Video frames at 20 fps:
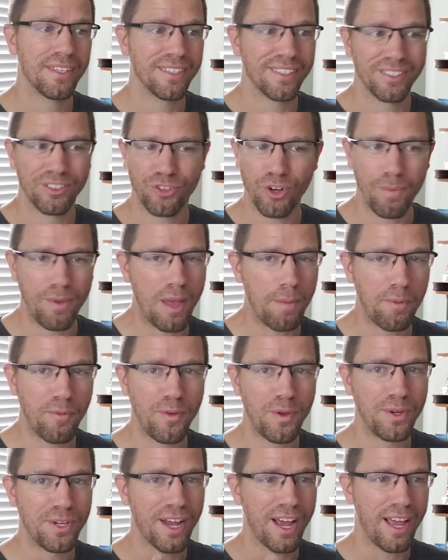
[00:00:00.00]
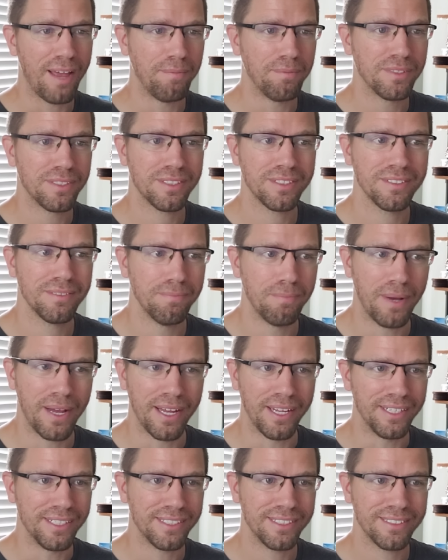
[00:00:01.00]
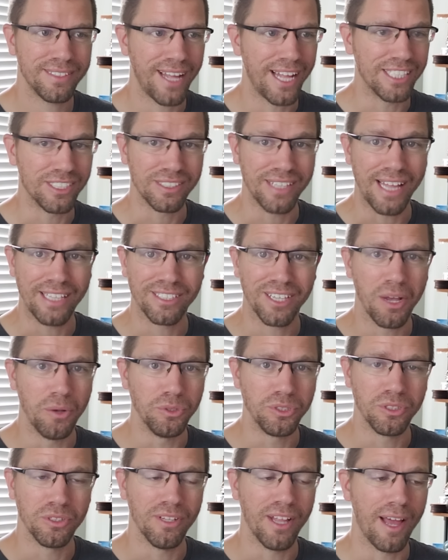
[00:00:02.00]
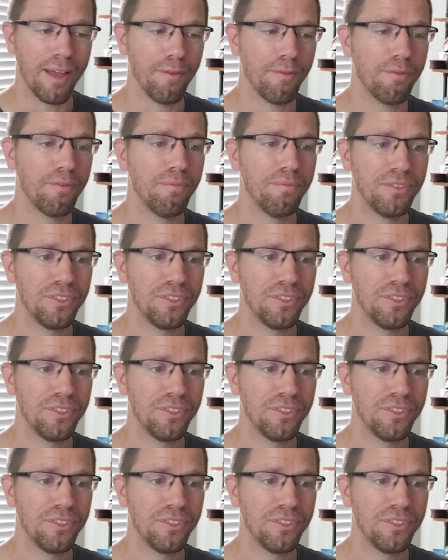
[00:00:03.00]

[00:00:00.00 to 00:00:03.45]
Tripped me up a few times, but that's Coastal life.